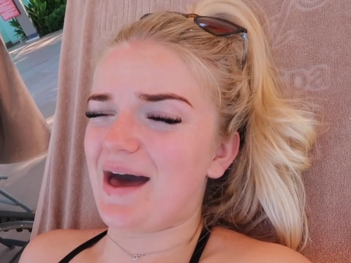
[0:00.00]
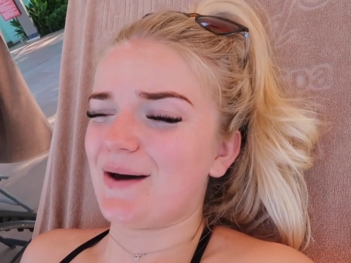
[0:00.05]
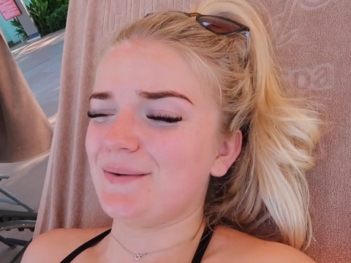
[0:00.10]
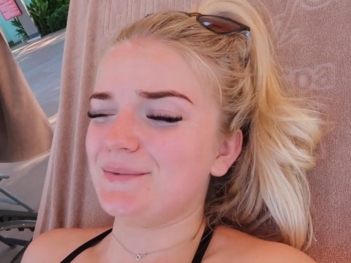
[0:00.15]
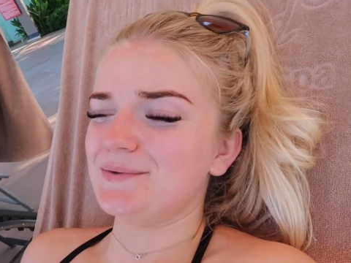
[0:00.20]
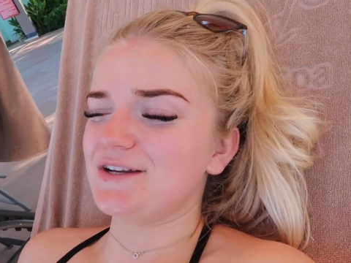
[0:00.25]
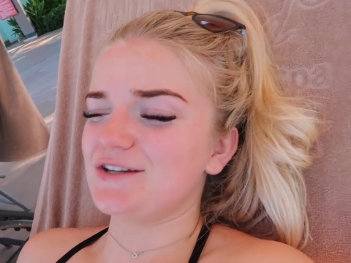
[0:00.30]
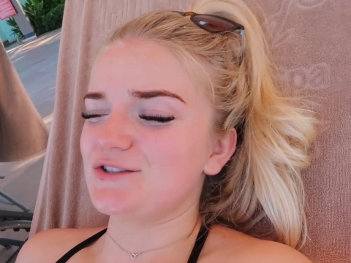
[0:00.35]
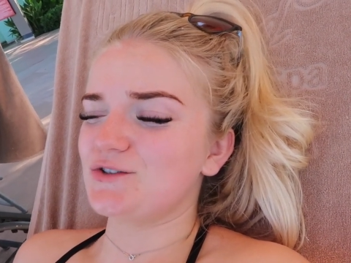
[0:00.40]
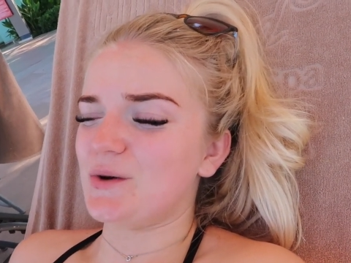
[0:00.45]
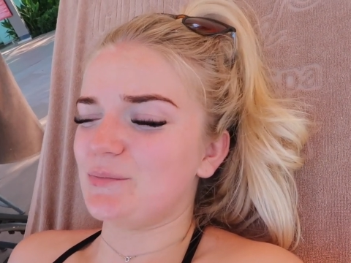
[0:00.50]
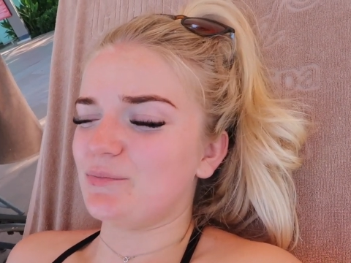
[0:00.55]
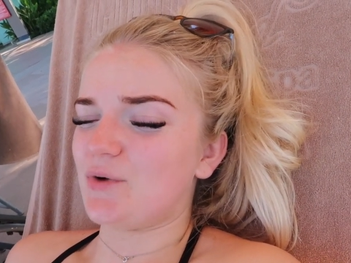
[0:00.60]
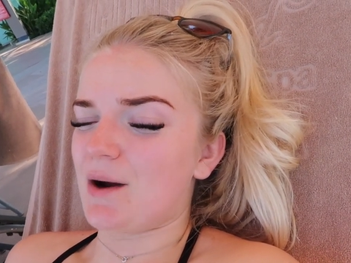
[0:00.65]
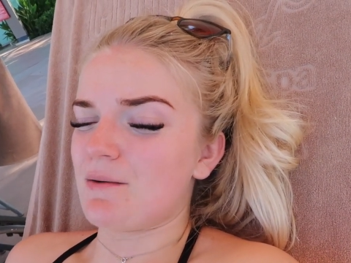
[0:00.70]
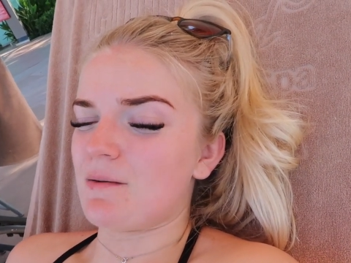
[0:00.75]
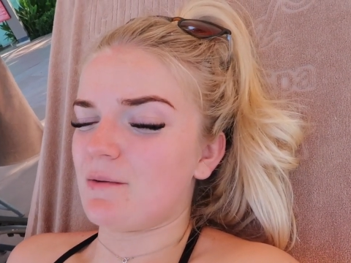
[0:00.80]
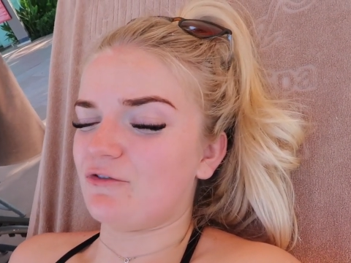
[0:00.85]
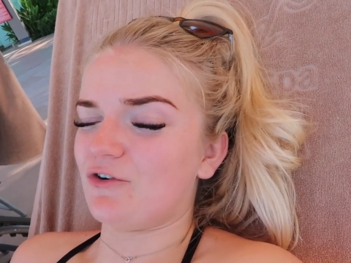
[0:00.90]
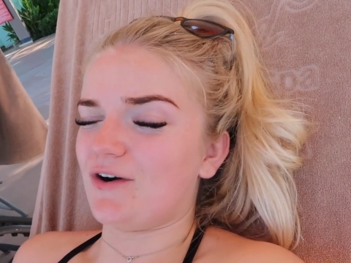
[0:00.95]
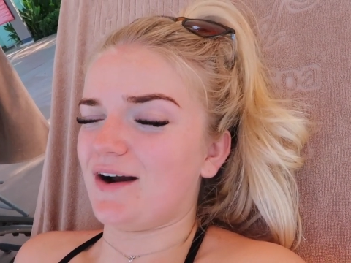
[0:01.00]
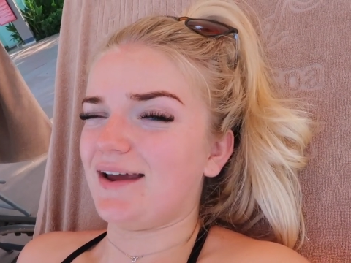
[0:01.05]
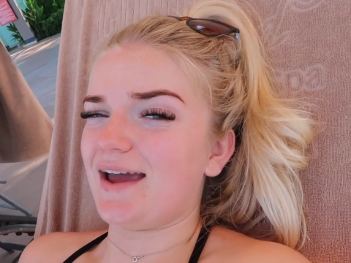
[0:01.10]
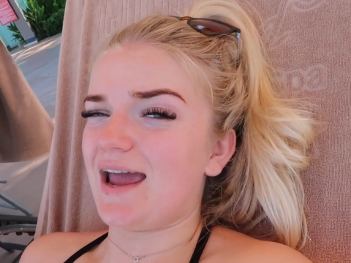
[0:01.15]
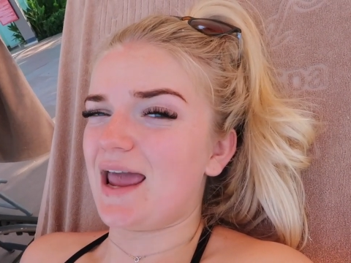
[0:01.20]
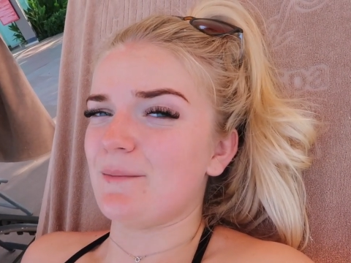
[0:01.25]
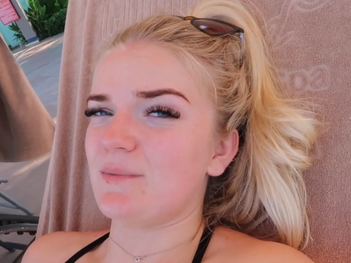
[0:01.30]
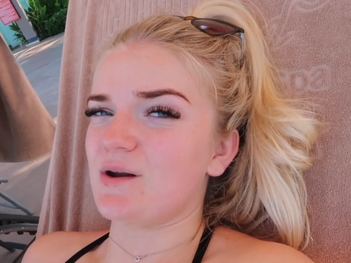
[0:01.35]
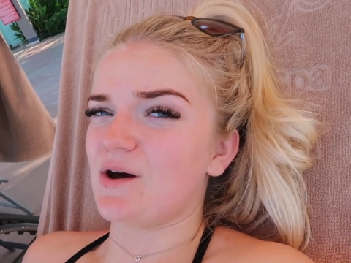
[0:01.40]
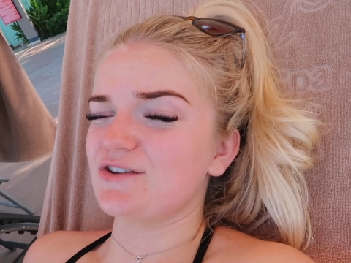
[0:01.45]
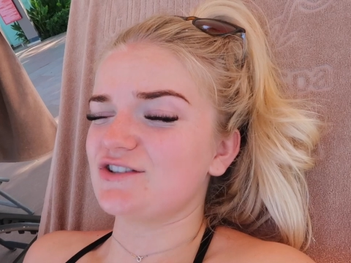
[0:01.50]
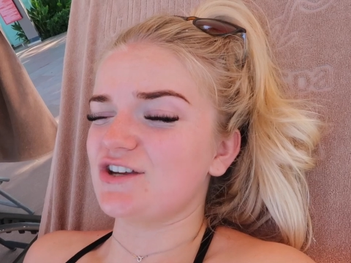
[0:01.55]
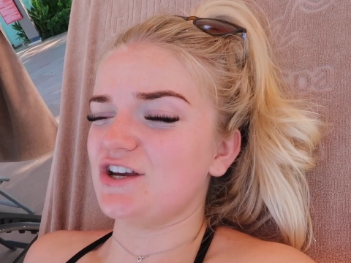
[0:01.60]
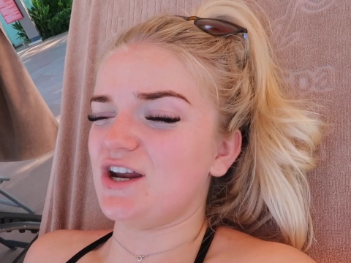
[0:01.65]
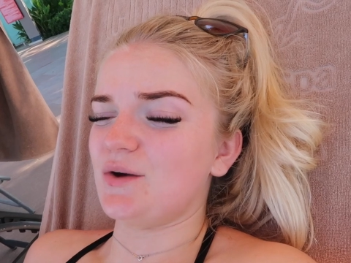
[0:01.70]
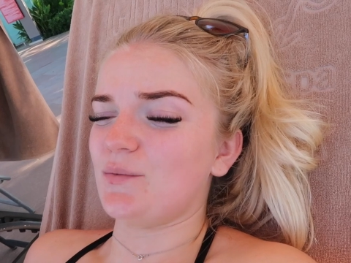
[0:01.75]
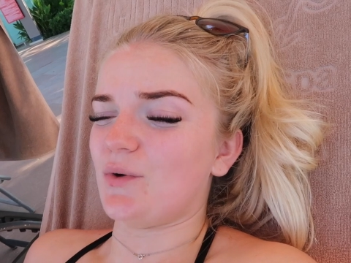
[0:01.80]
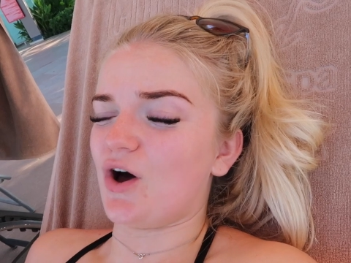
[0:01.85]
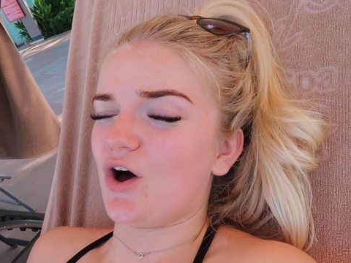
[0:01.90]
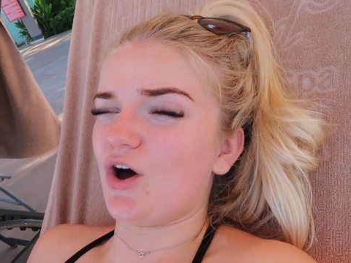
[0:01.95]
I saw it in Primark before I came and I was like,
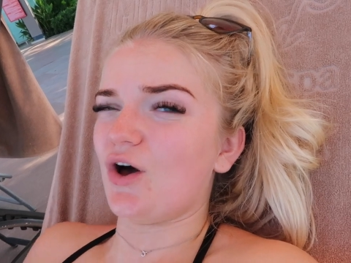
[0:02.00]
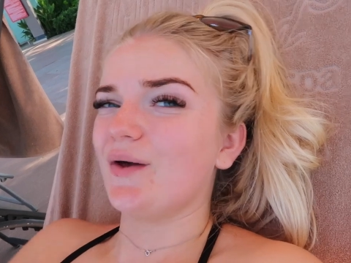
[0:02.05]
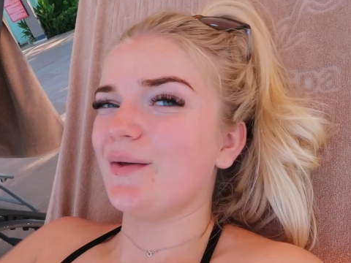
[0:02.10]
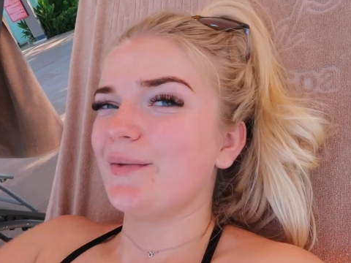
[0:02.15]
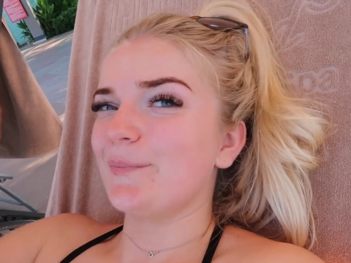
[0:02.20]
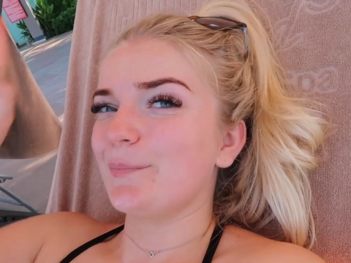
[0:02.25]
you know what?